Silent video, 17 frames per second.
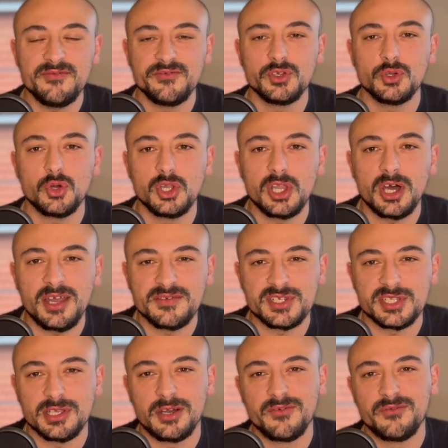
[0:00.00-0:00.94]
your
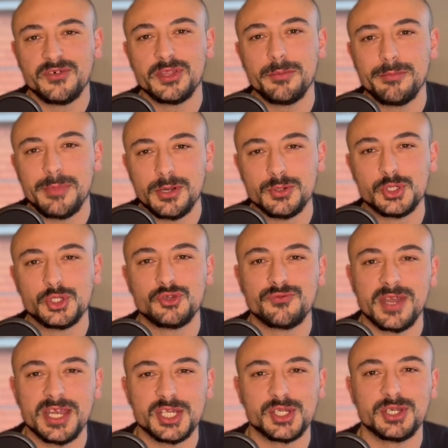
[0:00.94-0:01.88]
lifestyle for the most
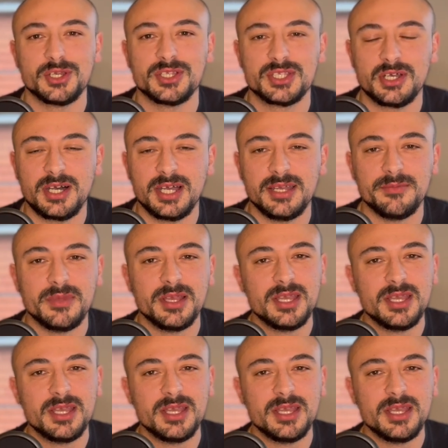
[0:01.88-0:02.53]
duration of time.